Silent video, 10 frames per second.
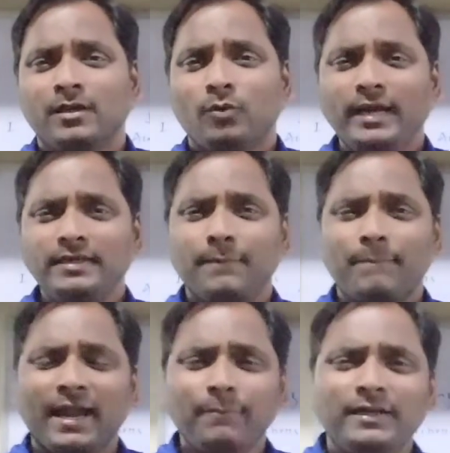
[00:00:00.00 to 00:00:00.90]
Right, the
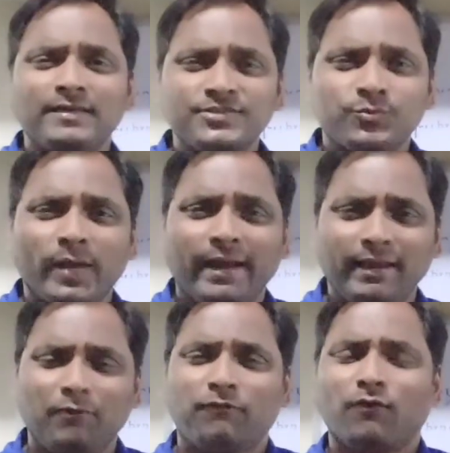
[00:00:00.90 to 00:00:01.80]
parameters
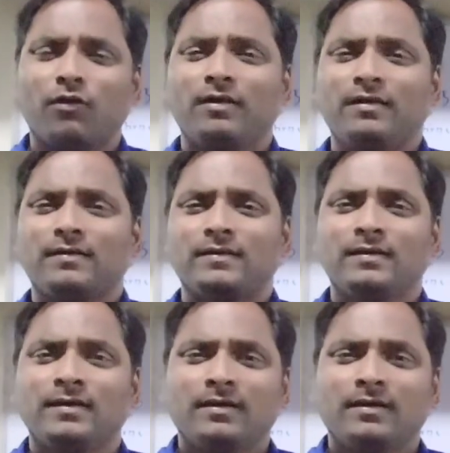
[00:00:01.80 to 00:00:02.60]
vary for